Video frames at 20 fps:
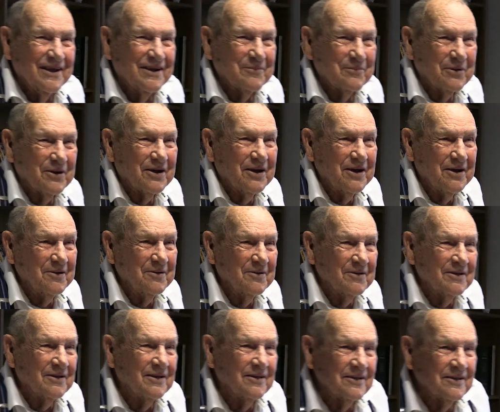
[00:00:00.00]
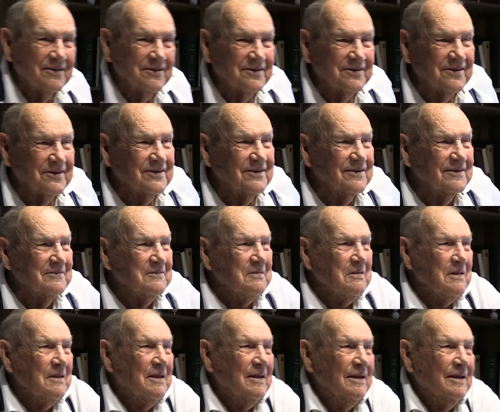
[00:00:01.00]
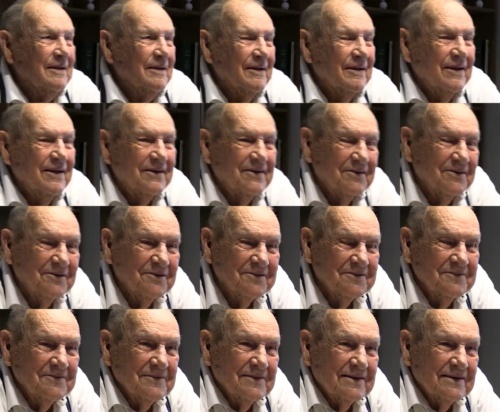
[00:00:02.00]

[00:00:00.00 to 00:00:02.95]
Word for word: it began to, and so.